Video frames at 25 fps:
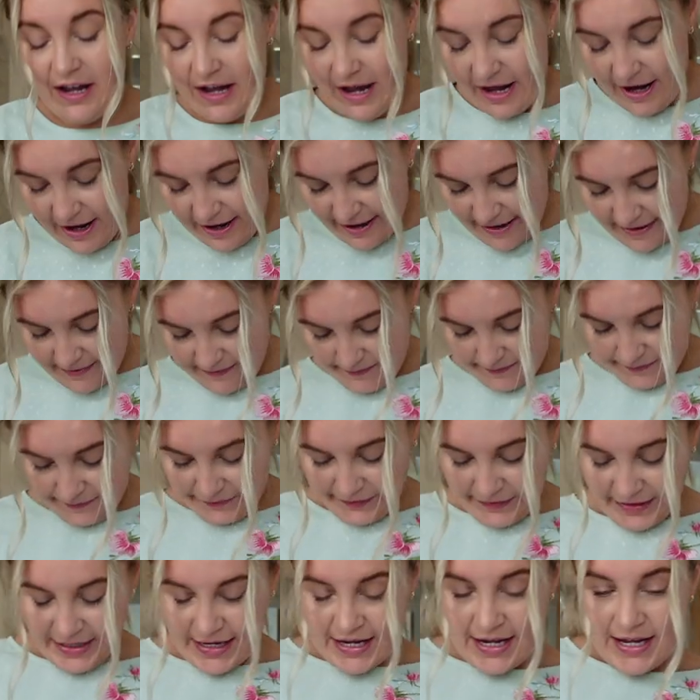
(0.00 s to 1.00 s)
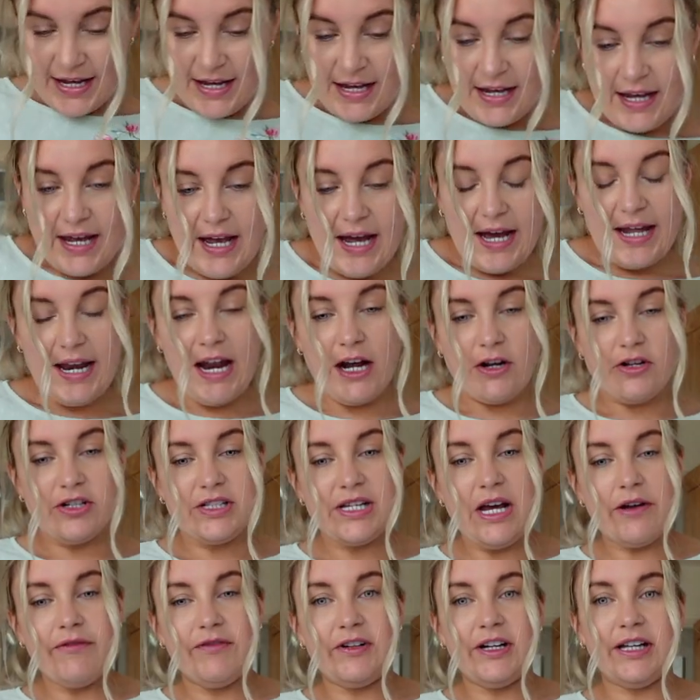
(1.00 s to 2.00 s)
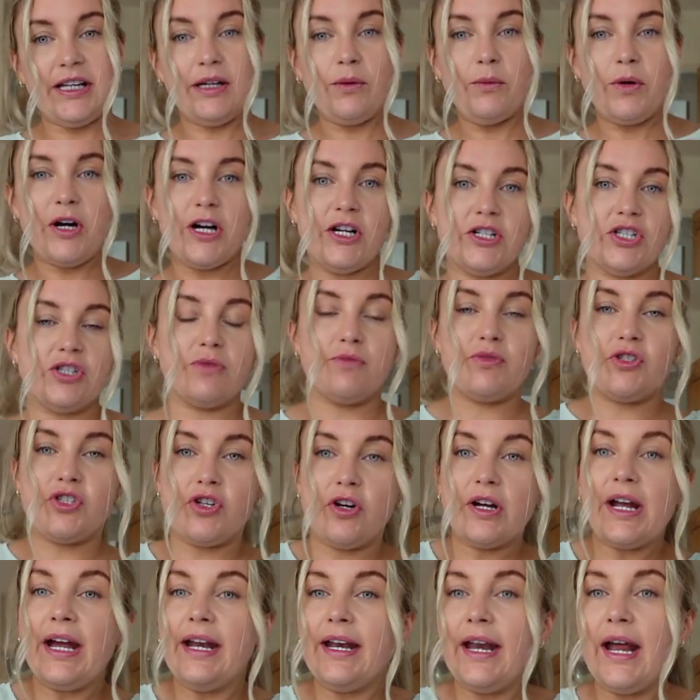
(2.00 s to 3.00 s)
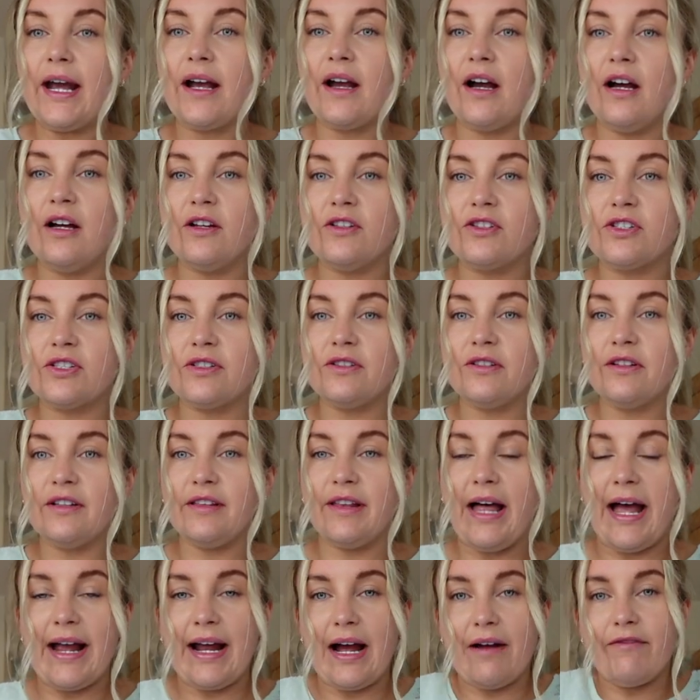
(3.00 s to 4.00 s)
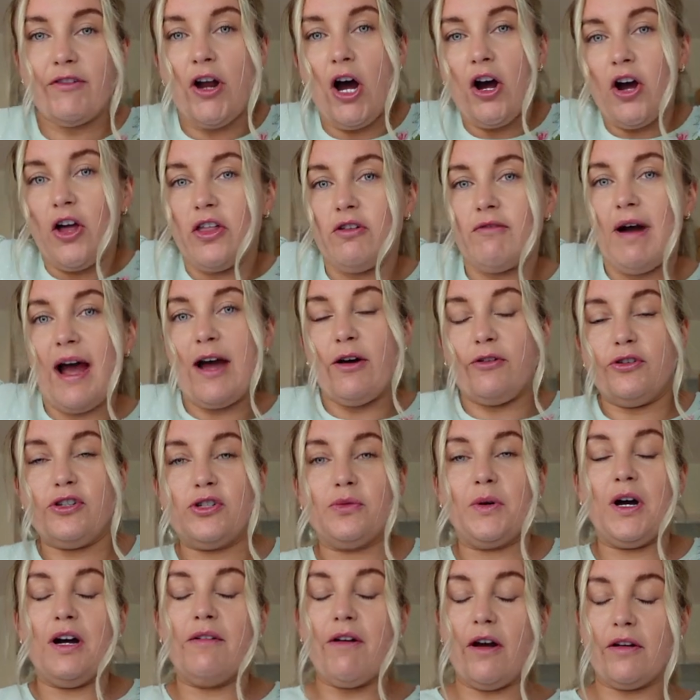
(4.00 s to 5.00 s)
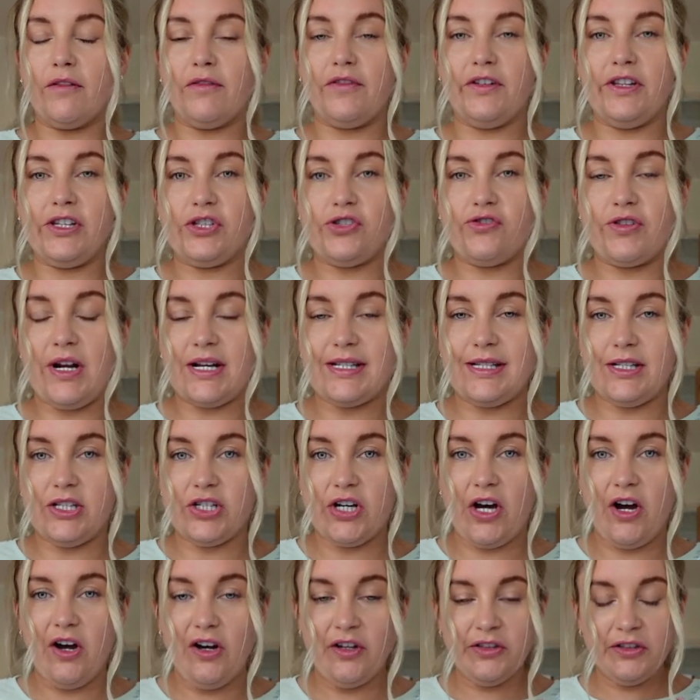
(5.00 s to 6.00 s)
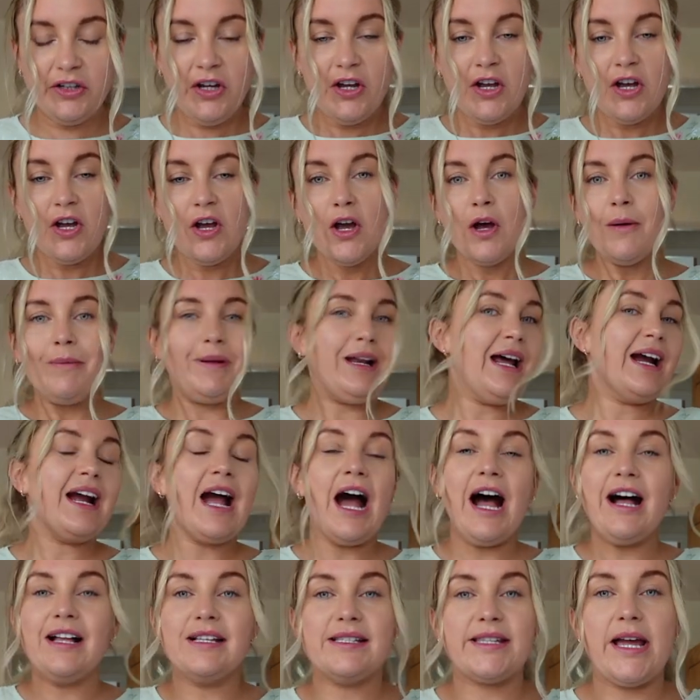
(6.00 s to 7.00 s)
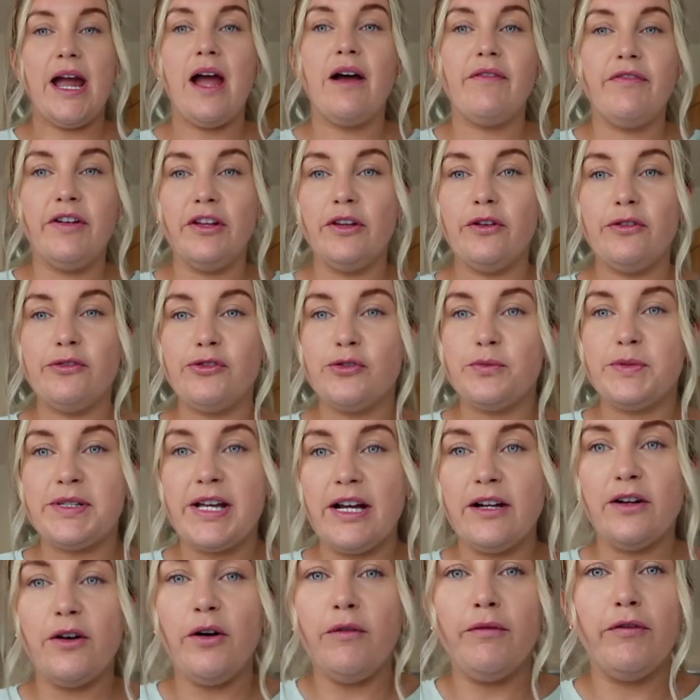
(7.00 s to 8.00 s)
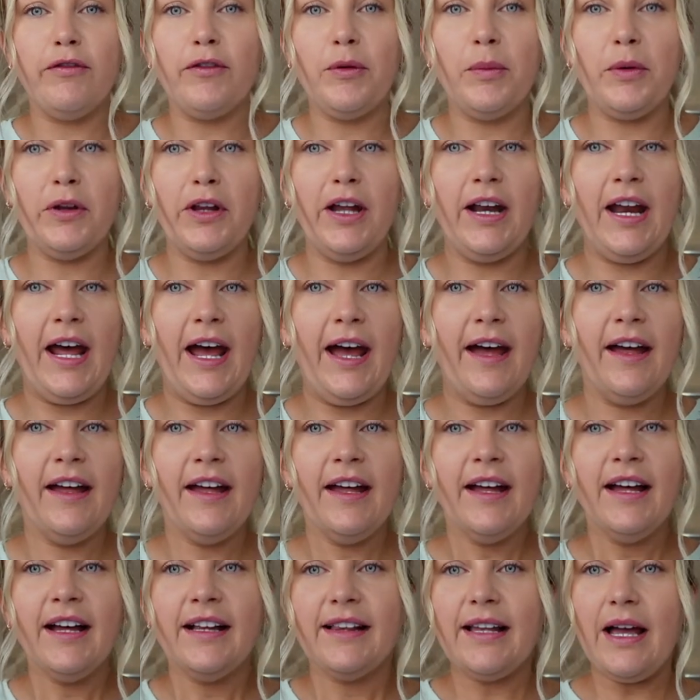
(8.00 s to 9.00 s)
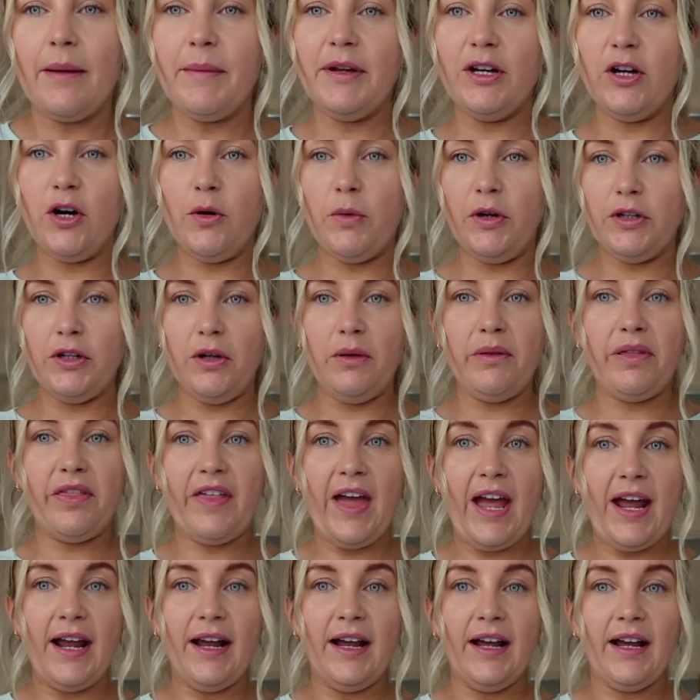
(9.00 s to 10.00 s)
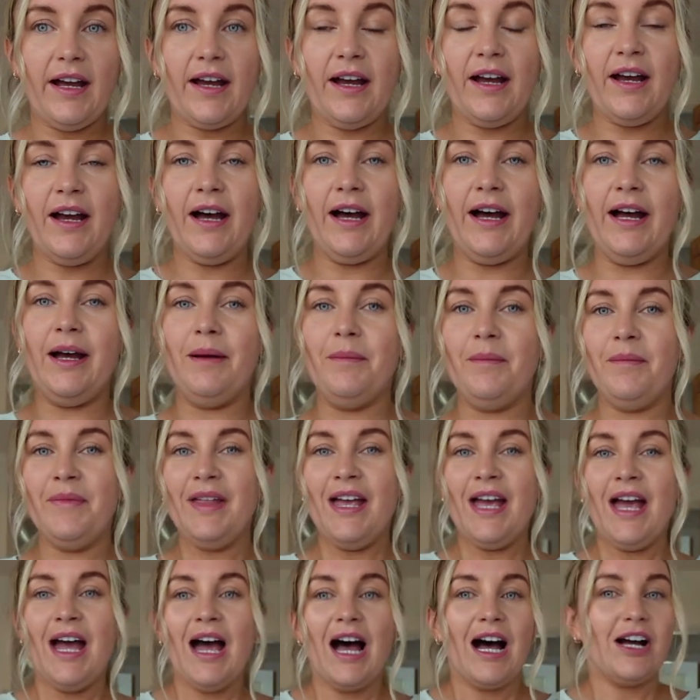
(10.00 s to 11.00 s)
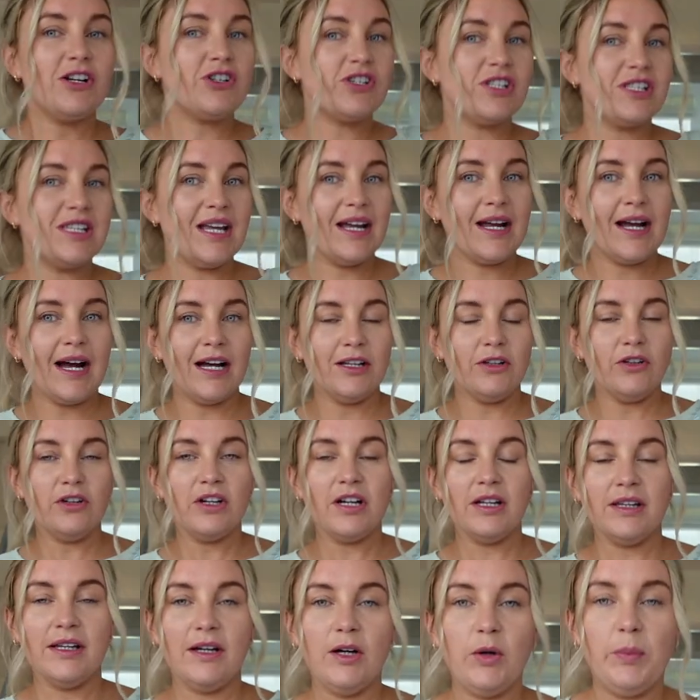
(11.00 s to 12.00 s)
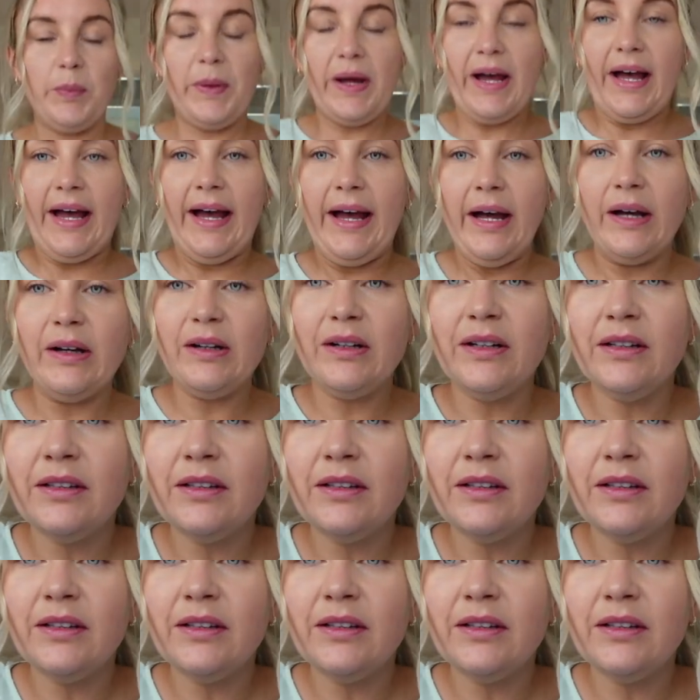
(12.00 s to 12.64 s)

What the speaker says: And I could definitely wear some sucky knickers. Like, I've not got the right underwear on for this dress at all, but I can't say I feel 100% comfortable in it. Let me know what you think. I just think I look a little bit...